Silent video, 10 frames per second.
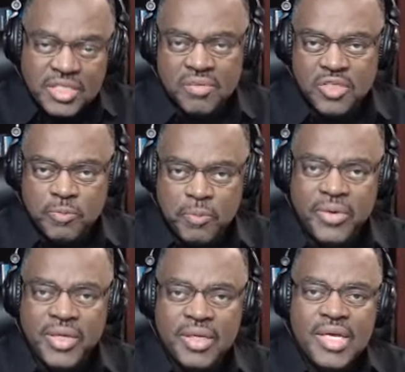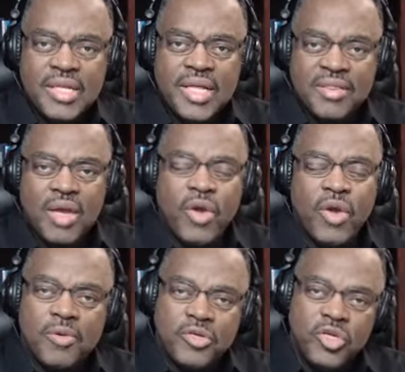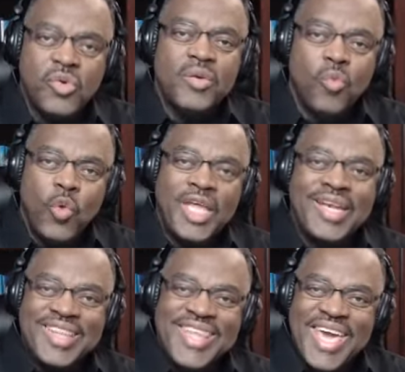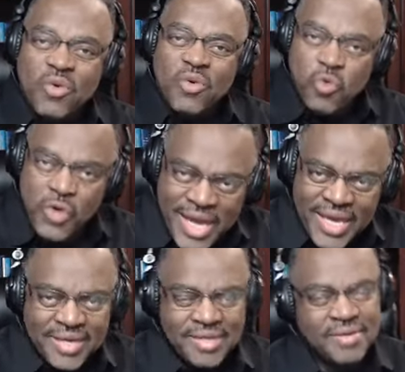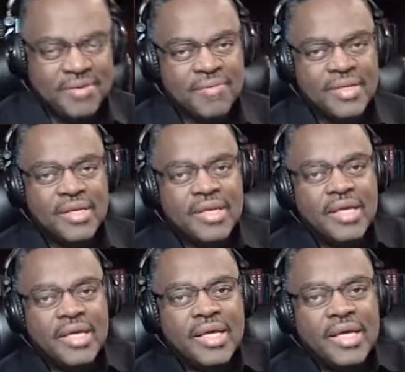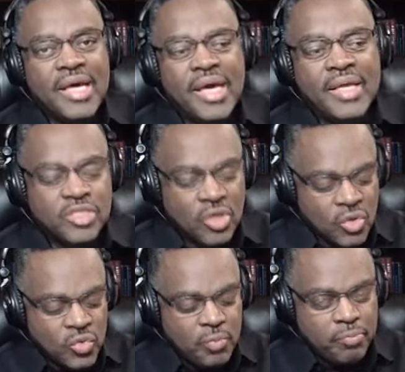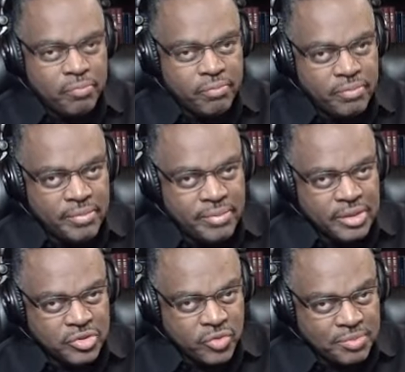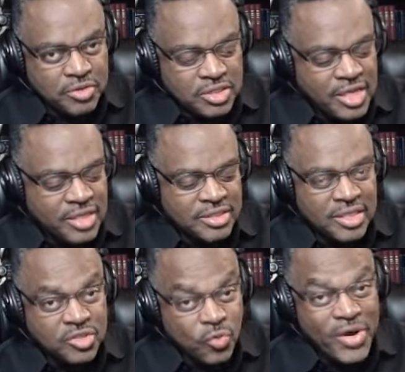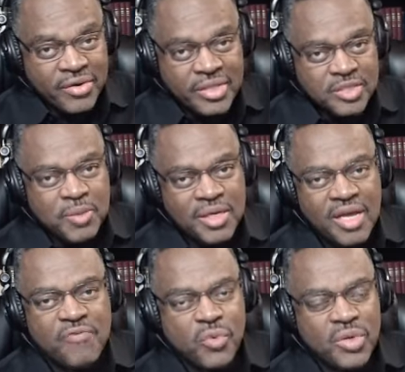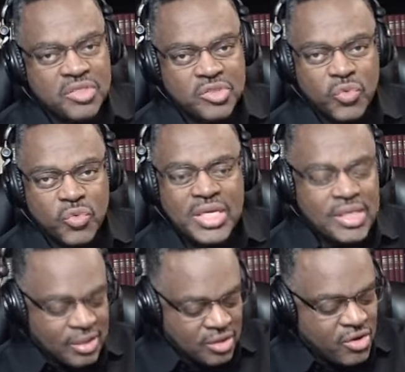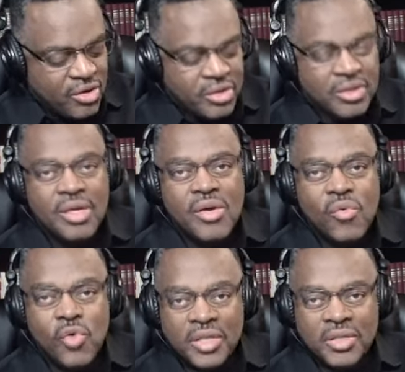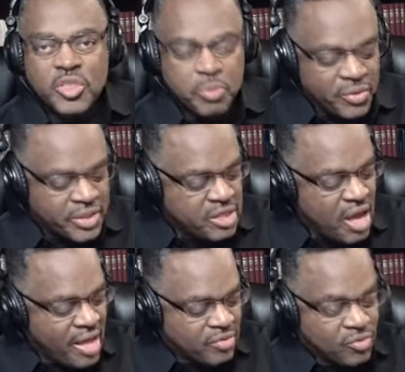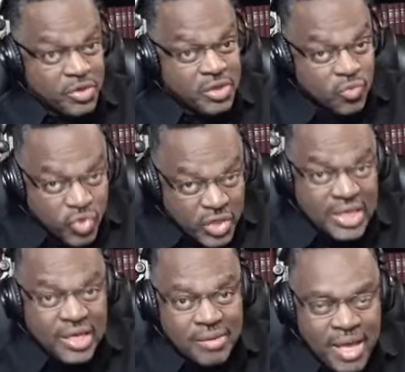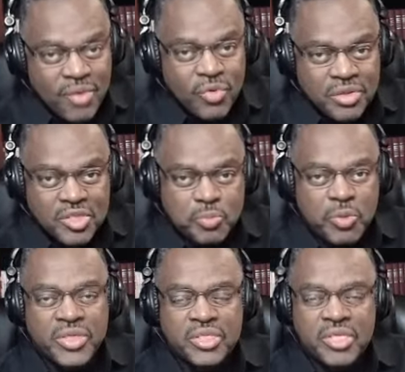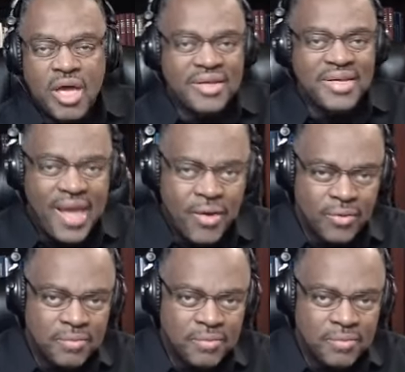of the Spirit that they were able to do it when they read. And so the scripture says this record has been left for us to read and learn what the Spirit taught. We're reading about what the Spirit taught now.